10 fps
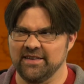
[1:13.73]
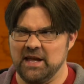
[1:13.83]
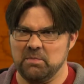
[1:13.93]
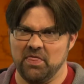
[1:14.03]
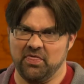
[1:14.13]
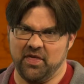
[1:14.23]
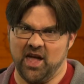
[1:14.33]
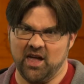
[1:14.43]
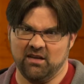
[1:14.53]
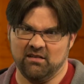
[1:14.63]
demon
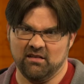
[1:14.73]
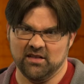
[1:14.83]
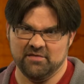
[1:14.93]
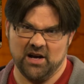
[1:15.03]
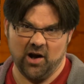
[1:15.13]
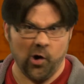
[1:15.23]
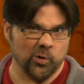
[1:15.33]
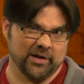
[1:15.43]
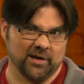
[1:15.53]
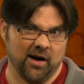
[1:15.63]
thing living in a
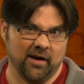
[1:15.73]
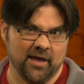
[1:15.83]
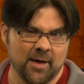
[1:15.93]
hole in the ground.